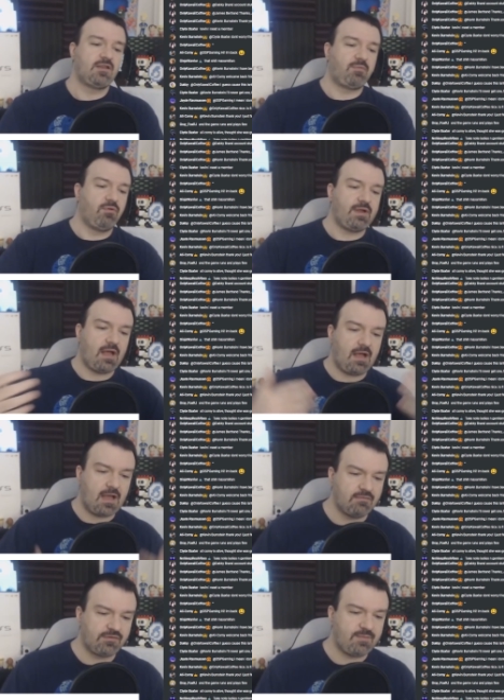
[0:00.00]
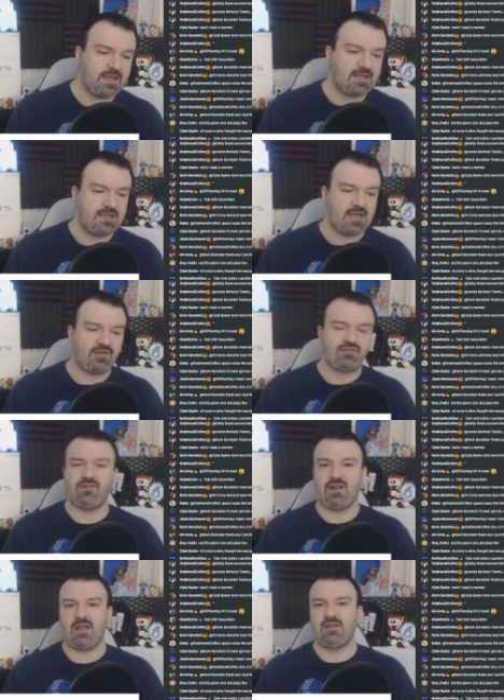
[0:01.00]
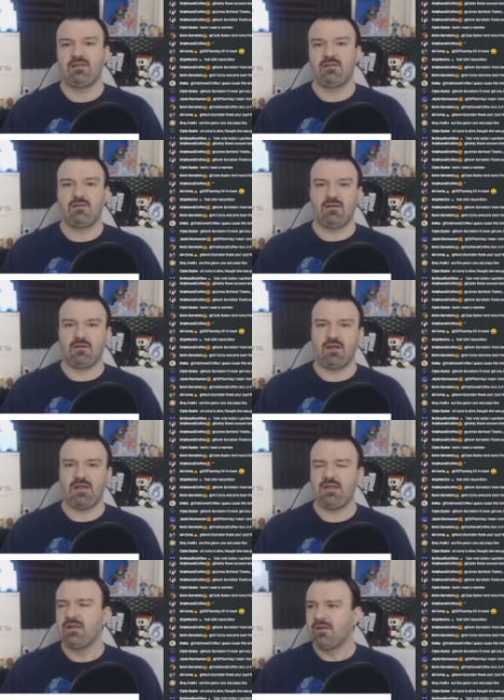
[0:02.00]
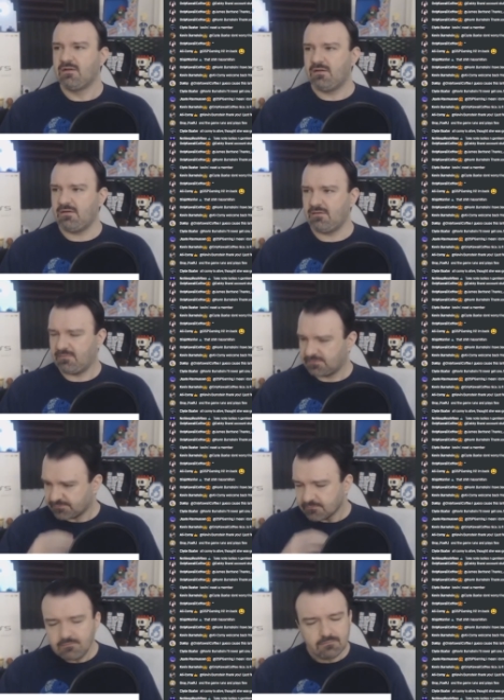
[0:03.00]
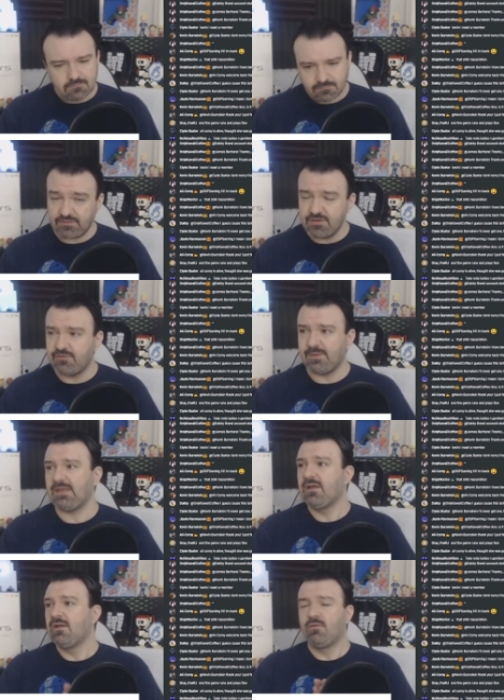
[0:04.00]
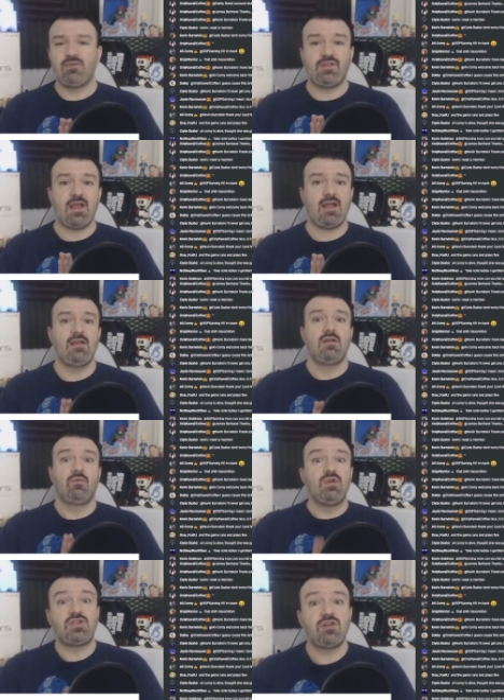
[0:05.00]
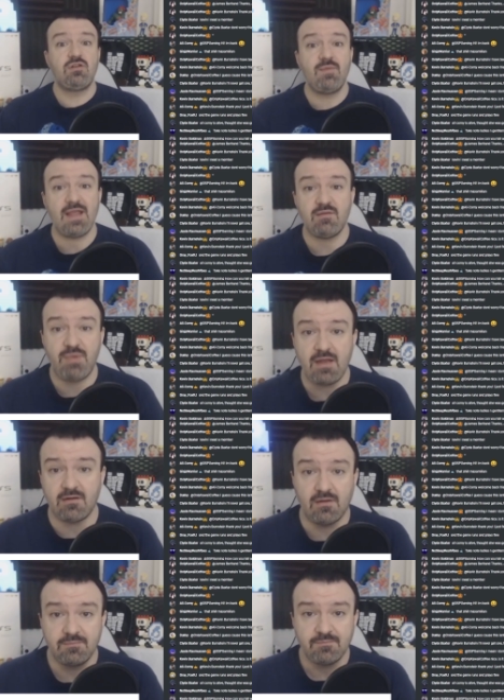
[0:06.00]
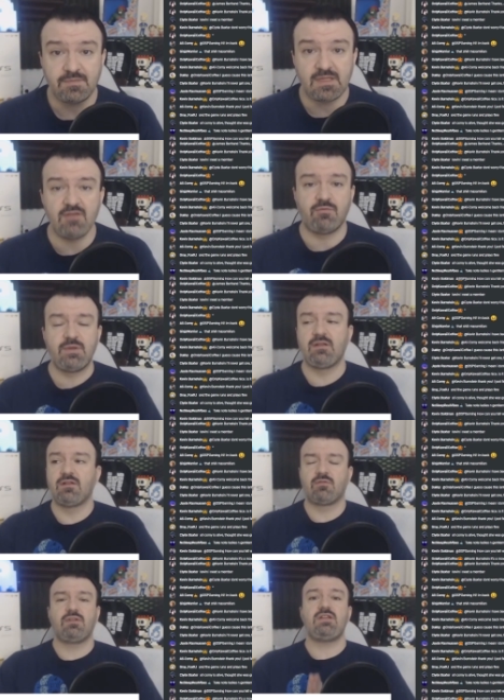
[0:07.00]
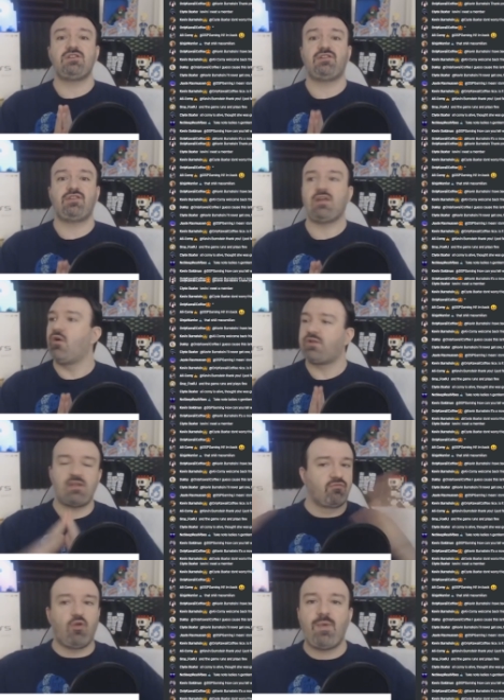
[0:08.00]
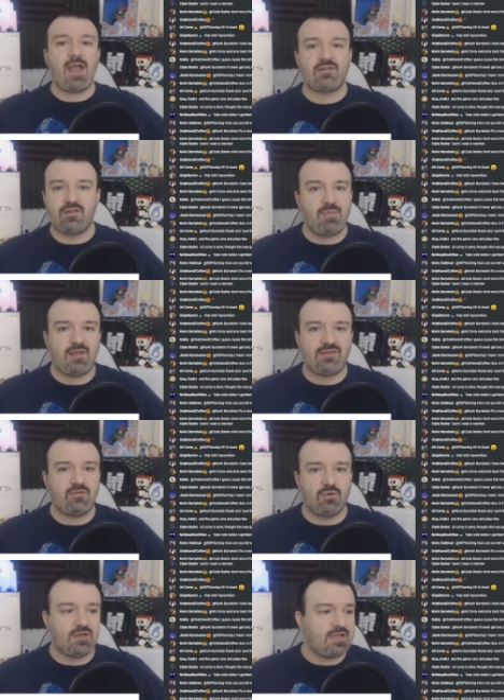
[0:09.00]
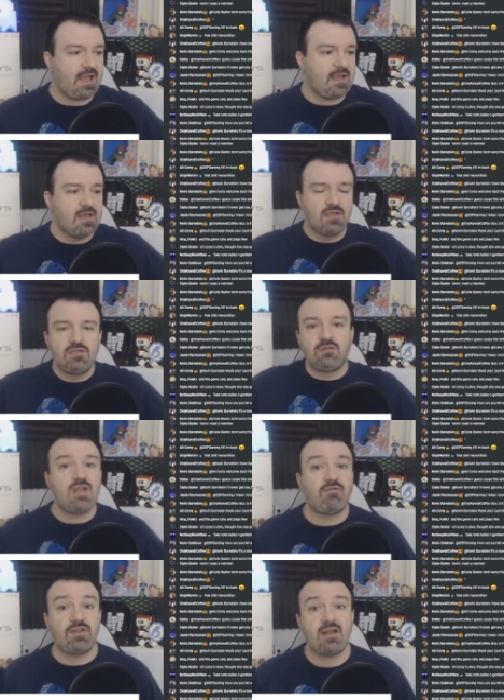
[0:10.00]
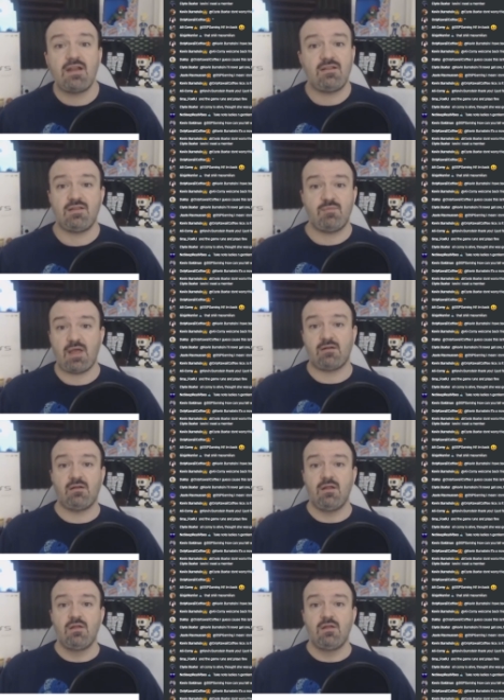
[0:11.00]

The point I was making yesterday, all right, excuse me, was that we should demand better. If we literally just say, okay, rollback's the best that we're gonna get, you'll never get anything better.